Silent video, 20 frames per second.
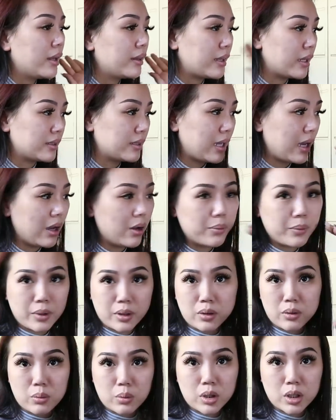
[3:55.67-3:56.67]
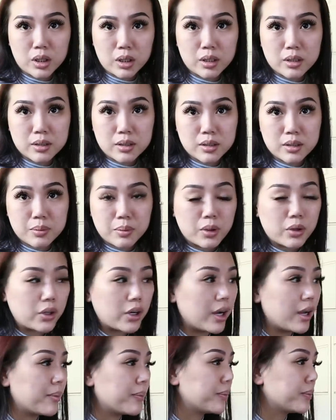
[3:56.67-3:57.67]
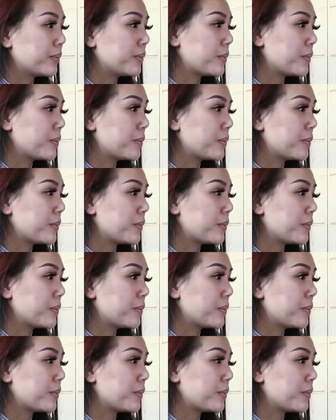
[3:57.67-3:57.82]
that's how I'm gonna work this program.